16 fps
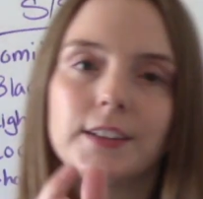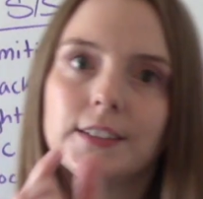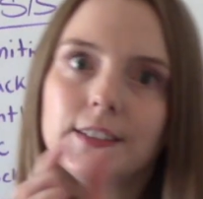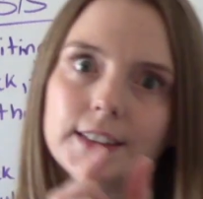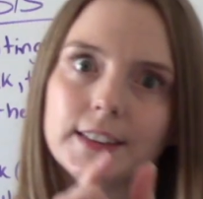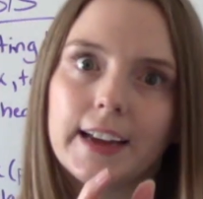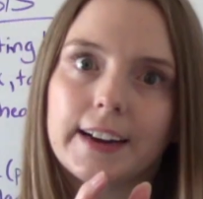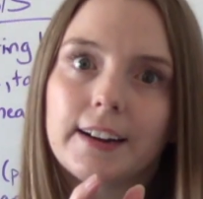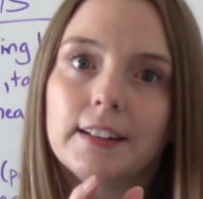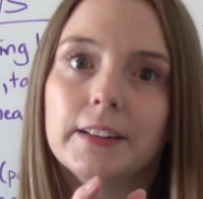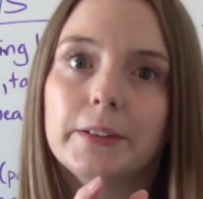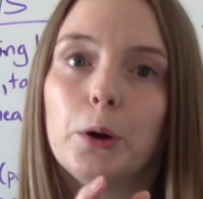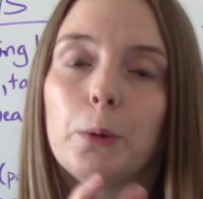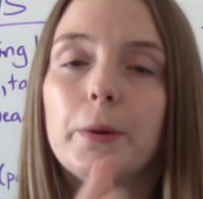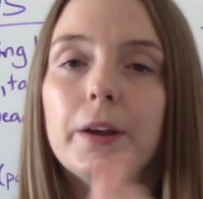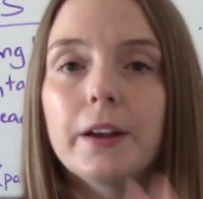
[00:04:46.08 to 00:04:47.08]
is in like a
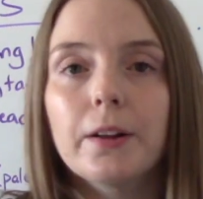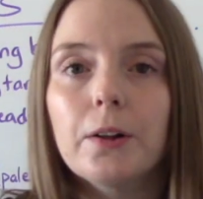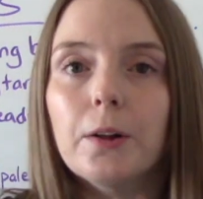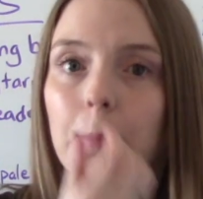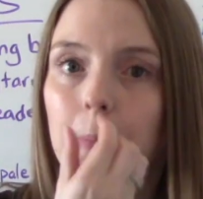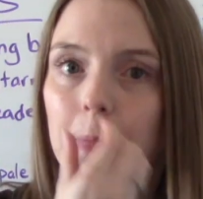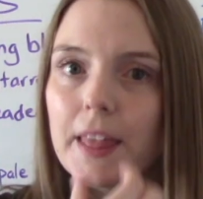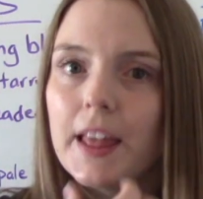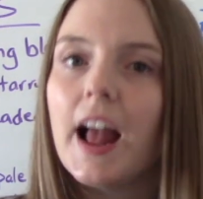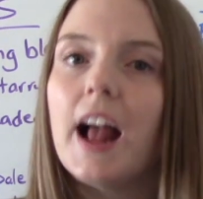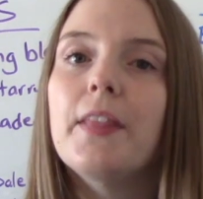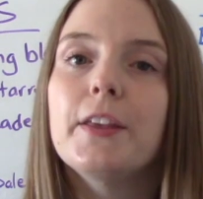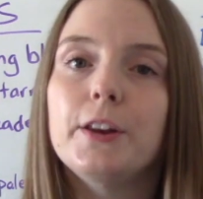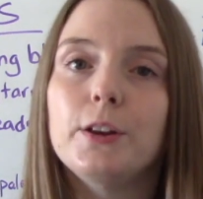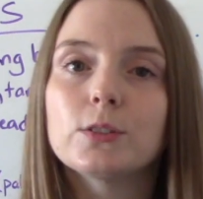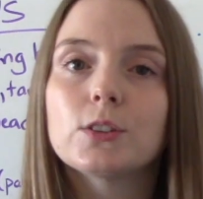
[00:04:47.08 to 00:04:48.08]
little pill, and
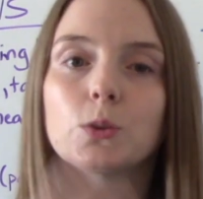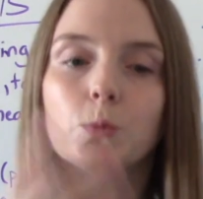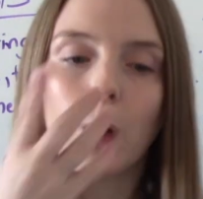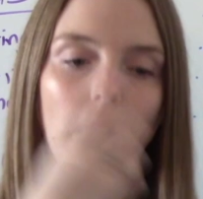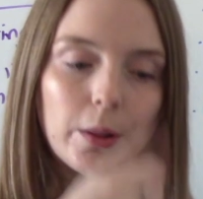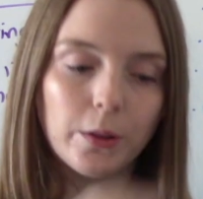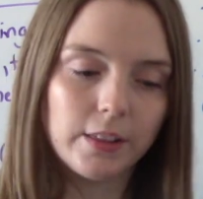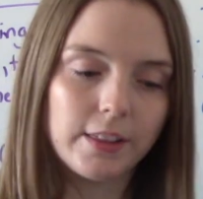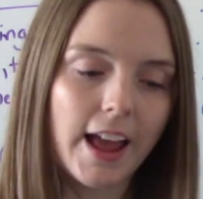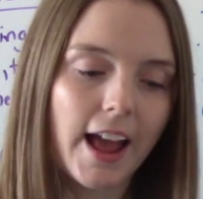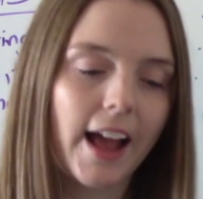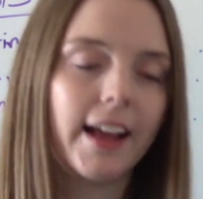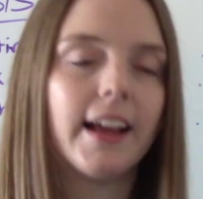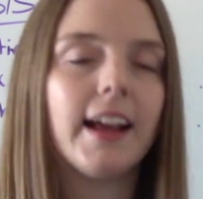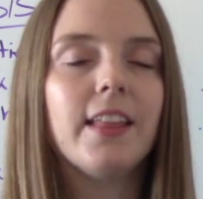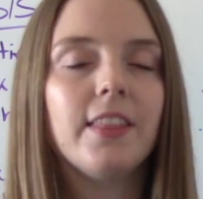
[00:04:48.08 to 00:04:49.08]
then you swallow
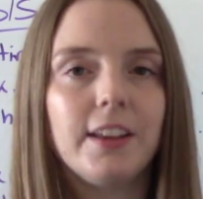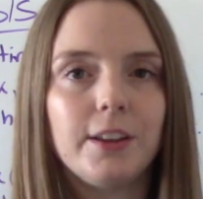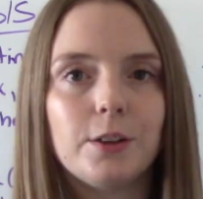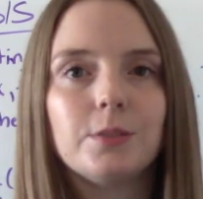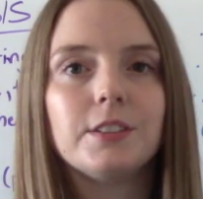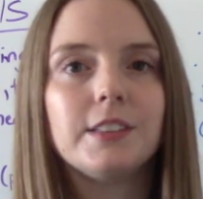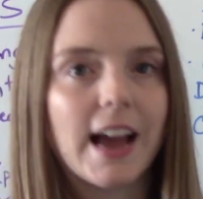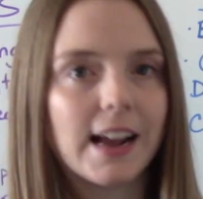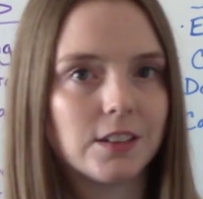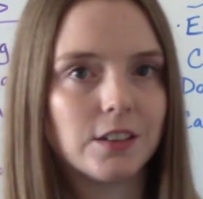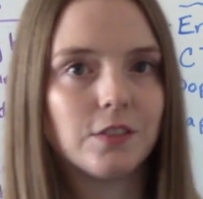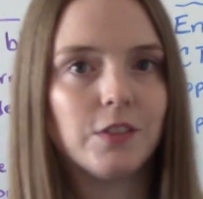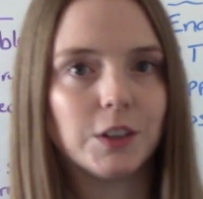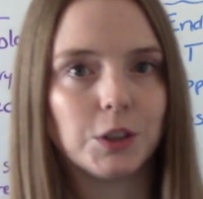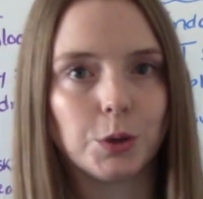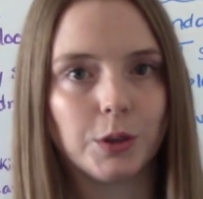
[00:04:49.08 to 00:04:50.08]
that, and they use that to
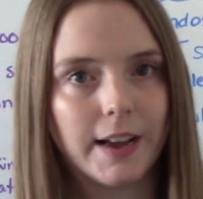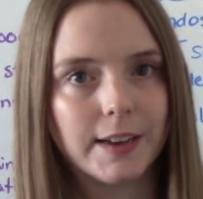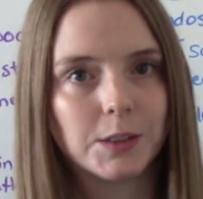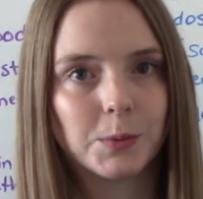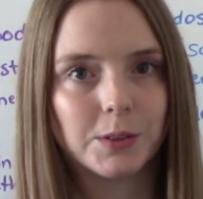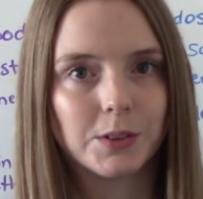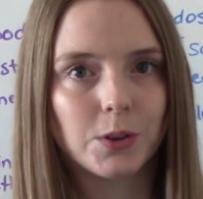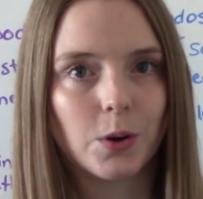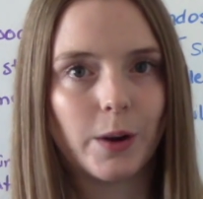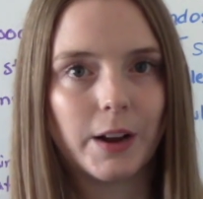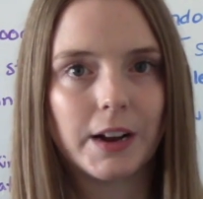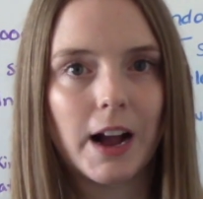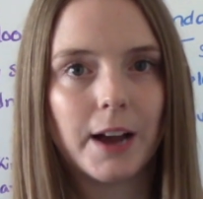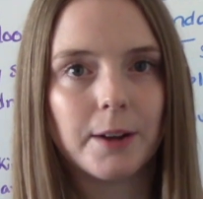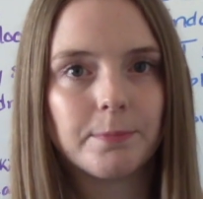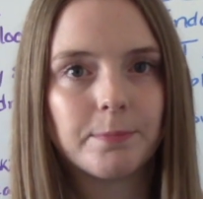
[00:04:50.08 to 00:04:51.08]
visualize what's going
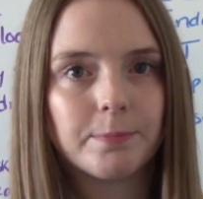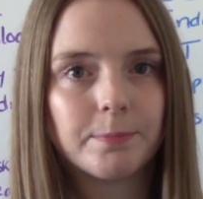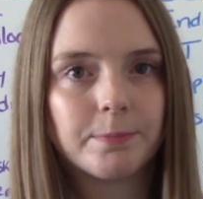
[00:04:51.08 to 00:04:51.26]
on.